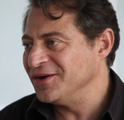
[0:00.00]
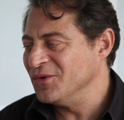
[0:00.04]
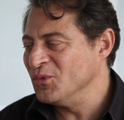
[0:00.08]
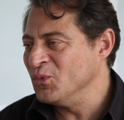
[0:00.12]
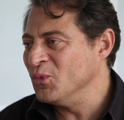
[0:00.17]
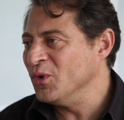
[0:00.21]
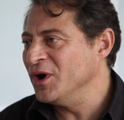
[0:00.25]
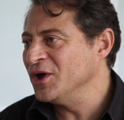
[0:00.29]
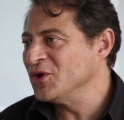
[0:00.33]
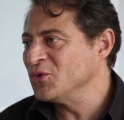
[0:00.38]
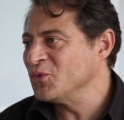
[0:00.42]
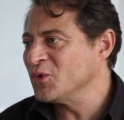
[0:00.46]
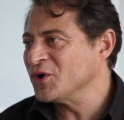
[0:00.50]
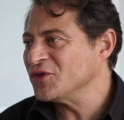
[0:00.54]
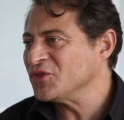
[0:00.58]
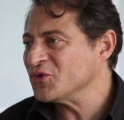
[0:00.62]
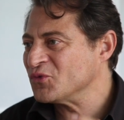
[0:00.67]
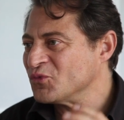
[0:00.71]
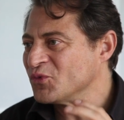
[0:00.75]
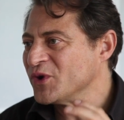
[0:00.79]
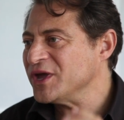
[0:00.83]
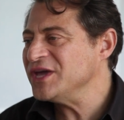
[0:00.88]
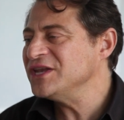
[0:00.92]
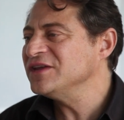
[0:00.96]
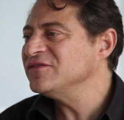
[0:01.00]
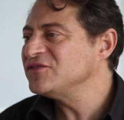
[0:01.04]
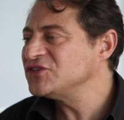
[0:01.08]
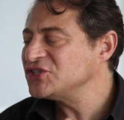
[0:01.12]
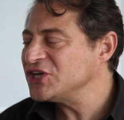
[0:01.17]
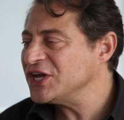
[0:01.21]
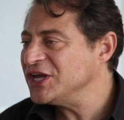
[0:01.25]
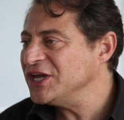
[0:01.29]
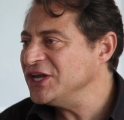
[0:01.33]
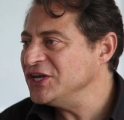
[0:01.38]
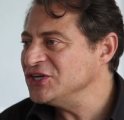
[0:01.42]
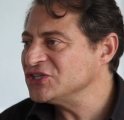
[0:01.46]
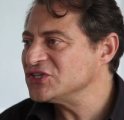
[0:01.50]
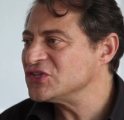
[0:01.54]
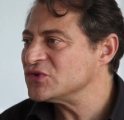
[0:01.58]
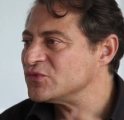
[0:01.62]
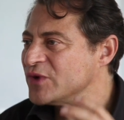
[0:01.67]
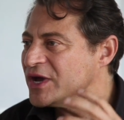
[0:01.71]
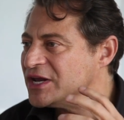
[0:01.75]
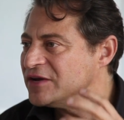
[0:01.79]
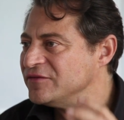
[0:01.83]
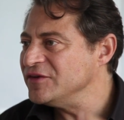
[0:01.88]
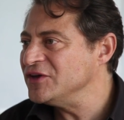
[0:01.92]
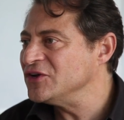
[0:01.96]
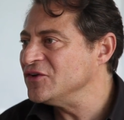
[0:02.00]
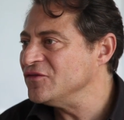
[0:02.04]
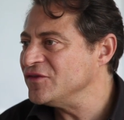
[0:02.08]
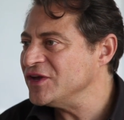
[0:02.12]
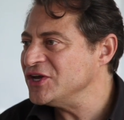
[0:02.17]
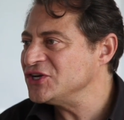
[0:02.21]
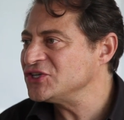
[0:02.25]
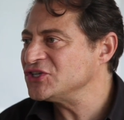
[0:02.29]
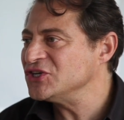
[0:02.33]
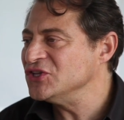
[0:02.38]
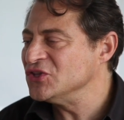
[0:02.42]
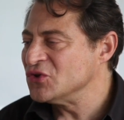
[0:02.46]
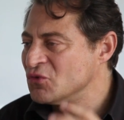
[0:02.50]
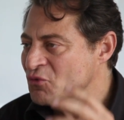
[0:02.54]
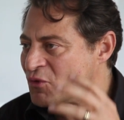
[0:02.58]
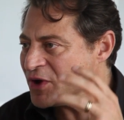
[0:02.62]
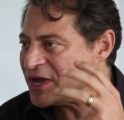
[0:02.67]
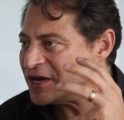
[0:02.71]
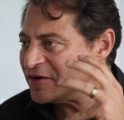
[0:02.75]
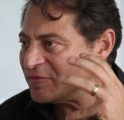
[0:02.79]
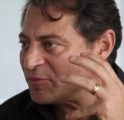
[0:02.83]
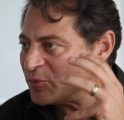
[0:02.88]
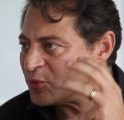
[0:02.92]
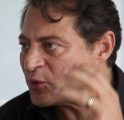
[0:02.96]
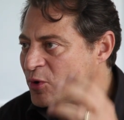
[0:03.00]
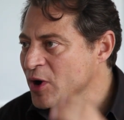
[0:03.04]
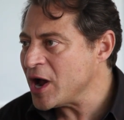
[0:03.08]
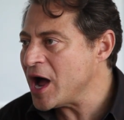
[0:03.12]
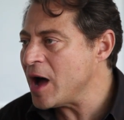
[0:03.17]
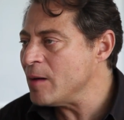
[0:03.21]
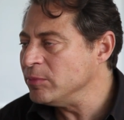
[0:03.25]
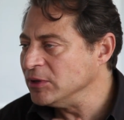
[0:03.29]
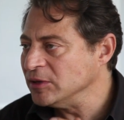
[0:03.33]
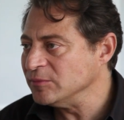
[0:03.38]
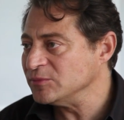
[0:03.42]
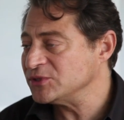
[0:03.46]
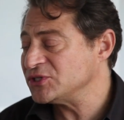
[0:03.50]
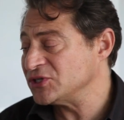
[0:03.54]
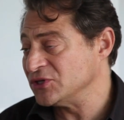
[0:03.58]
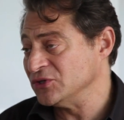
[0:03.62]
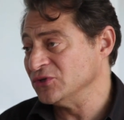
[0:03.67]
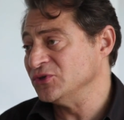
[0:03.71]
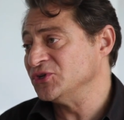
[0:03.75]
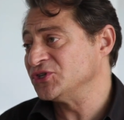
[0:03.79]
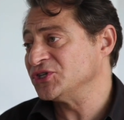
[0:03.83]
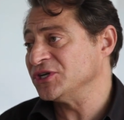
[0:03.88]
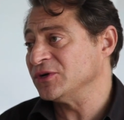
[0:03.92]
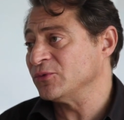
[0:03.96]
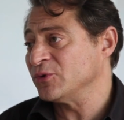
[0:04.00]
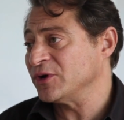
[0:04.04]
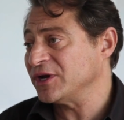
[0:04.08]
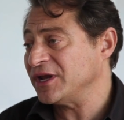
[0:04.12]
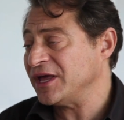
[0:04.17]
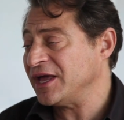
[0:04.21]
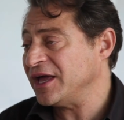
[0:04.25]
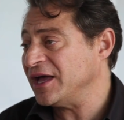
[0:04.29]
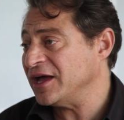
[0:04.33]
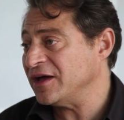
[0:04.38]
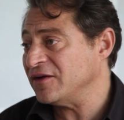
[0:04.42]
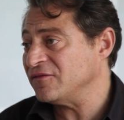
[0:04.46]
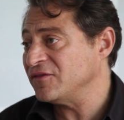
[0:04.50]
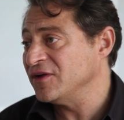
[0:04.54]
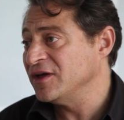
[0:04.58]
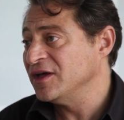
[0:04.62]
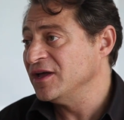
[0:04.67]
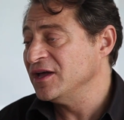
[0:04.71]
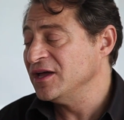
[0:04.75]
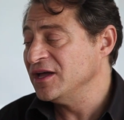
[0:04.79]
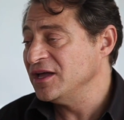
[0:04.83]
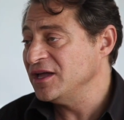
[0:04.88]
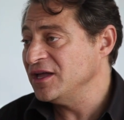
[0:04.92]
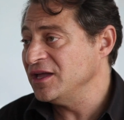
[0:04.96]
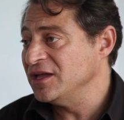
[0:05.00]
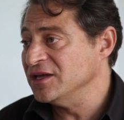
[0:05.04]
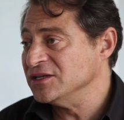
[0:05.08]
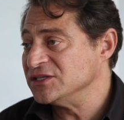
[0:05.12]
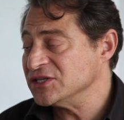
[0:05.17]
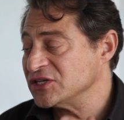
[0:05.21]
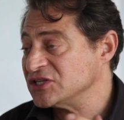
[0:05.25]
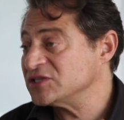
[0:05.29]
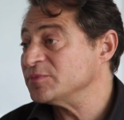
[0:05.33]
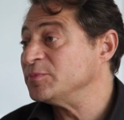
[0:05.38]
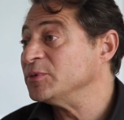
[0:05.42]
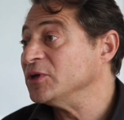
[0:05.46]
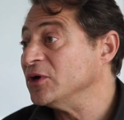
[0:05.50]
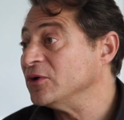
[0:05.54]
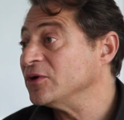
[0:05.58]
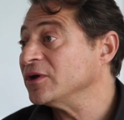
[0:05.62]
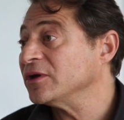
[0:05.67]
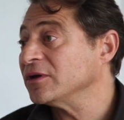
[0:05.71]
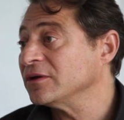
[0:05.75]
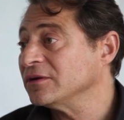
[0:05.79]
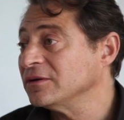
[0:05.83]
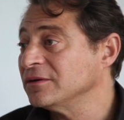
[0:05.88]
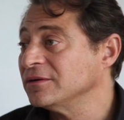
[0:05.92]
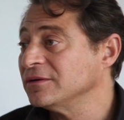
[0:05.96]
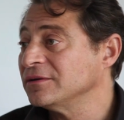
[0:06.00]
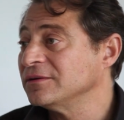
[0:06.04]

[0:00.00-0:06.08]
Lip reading: One where the rate of change, the rate of innovation, the rate of problem solution we're going to have is exploding.